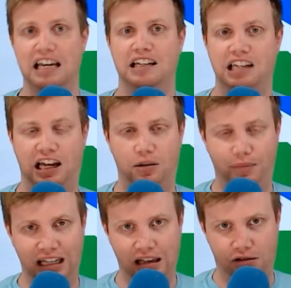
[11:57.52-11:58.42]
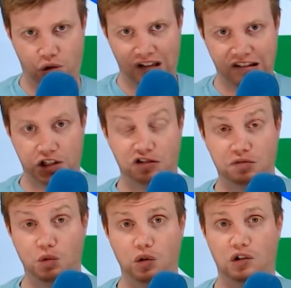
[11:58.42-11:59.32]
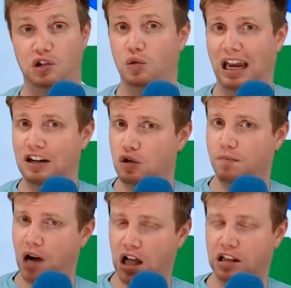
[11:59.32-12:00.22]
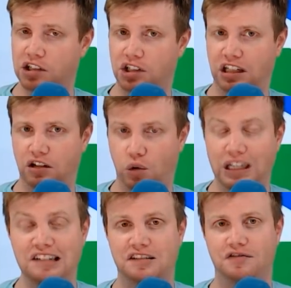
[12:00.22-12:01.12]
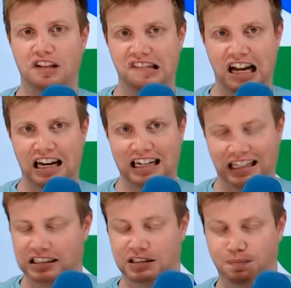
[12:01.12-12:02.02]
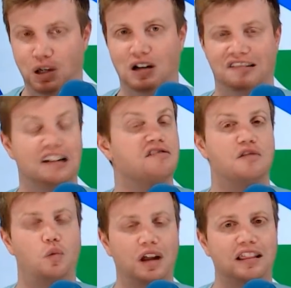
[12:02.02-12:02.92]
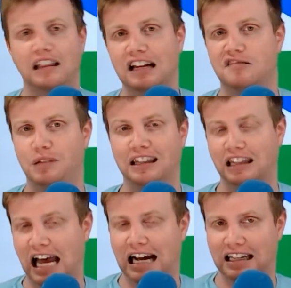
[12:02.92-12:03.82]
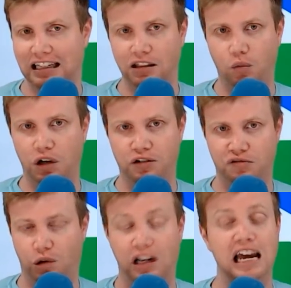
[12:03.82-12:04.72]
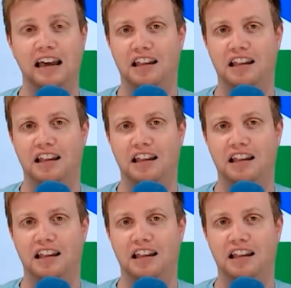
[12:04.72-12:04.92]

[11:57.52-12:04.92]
to help make that transition smoother to a new polished and cohesive design experience. That is the one thing that has been lacking in the Windows world. They